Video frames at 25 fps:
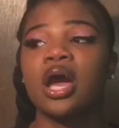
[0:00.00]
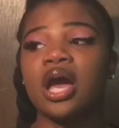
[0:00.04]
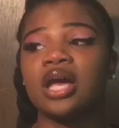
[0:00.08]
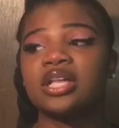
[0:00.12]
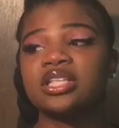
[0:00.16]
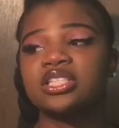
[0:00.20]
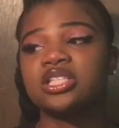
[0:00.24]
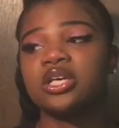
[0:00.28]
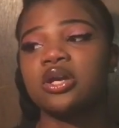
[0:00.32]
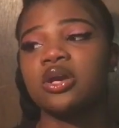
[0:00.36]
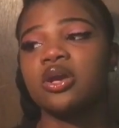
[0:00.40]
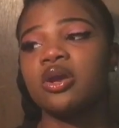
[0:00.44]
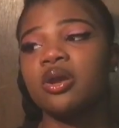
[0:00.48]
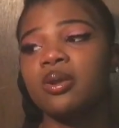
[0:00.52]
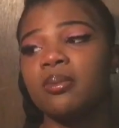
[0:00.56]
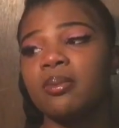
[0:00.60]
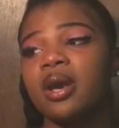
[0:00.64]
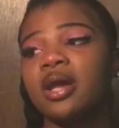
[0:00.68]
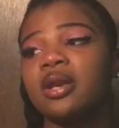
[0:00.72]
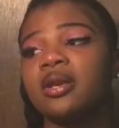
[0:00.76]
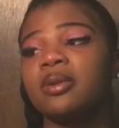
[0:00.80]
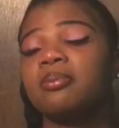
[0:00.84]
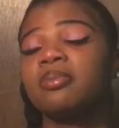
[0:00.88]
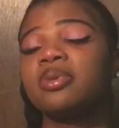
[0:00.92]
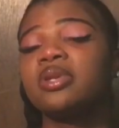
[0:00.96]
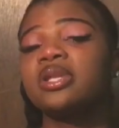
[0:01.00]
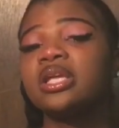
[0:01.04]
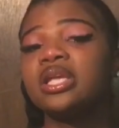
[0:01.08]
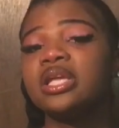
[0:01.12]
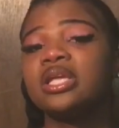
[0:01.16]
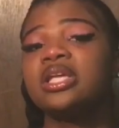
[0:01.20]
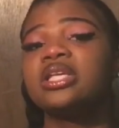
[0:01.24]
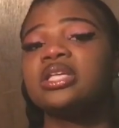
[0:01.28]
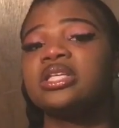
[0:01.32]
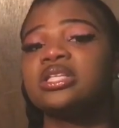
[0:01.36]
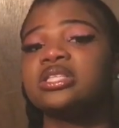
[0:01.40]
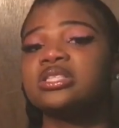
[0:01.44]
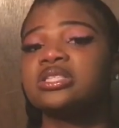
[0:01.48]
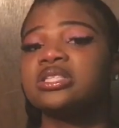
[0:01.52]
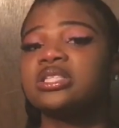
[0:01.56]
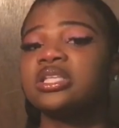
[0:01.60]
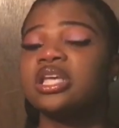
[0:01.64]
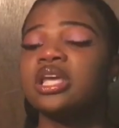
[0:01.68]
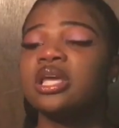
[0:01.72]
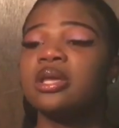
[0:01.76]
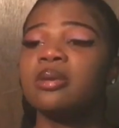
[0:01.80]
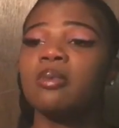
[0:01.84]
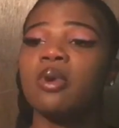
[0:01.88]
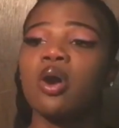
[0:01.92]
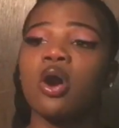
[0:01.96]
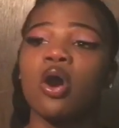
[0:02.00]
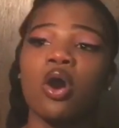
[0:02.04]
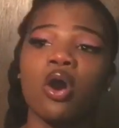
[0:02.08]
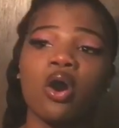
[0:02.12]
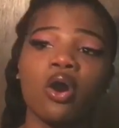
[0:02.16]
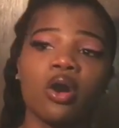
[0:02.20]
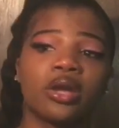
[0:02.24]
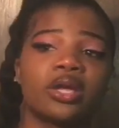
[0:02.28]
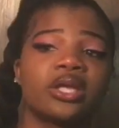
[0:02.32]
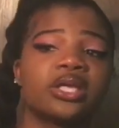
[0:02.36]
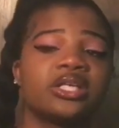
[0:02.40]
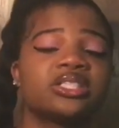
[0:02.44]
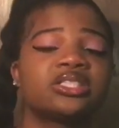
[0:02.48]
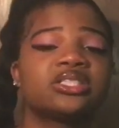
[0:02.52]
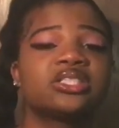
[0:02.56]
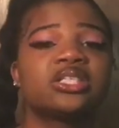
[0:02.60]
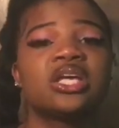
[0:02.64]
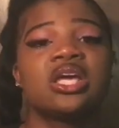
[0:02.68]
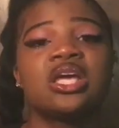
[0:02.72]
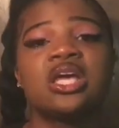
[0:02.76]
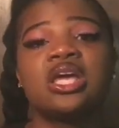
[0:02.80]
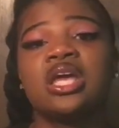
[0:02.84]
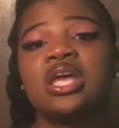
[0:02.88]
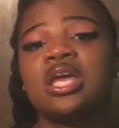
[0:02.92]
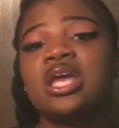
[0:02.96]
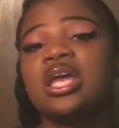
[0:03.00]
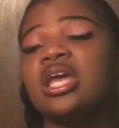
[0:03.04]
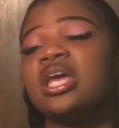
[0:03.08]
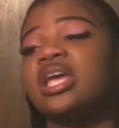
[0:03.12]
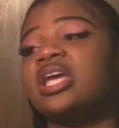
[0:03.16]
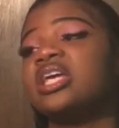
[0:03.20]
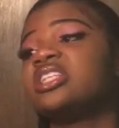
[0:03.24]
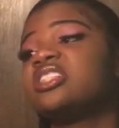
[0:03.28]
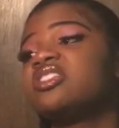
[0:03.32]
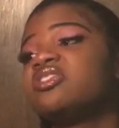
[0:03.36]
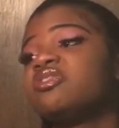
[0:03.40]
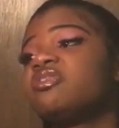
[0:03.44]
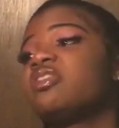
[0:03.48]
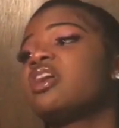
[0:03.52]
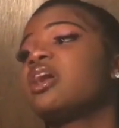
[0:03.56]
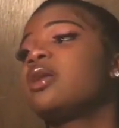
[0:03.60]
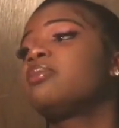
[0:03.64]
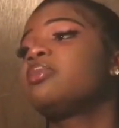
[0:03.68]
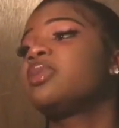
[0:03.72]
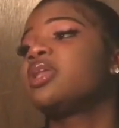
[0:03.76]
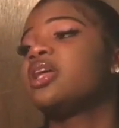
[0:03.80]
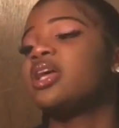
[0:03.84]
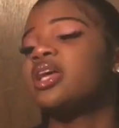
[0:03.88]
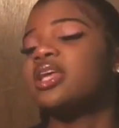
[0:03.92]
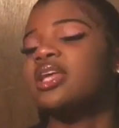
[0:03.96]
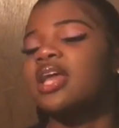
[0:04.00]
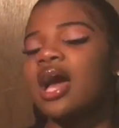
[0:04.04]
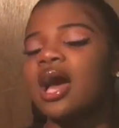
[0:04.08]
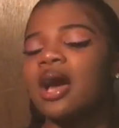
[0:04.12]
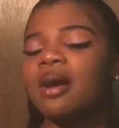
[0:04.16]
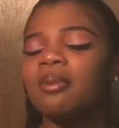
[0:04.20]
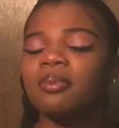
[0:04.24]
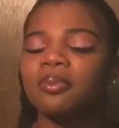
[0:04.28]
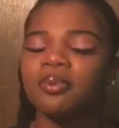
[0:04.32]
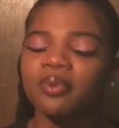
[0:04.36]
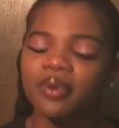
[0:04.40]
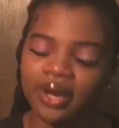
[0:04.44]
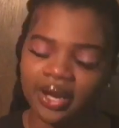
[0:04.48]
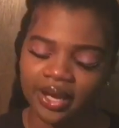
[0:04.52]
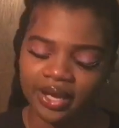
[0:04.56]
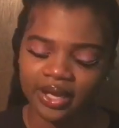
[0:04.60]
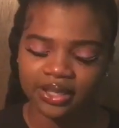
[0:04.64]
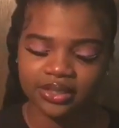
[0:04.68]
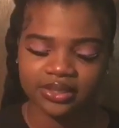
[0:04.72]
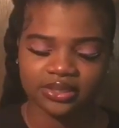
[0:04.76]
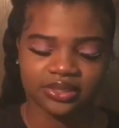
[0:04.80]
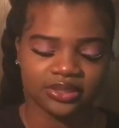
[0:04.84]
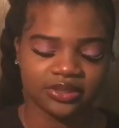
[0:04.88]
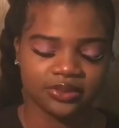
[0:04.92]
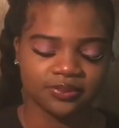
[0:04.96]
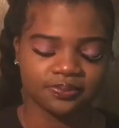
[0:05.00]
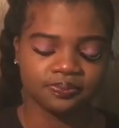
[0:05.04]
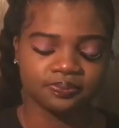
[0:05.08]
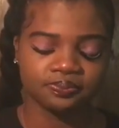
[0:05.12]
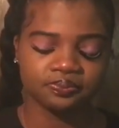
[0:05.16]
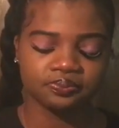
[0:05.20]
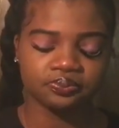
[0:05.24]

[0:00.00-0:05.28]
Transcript: I tell everybody, please keep August and his family in y'all prayers.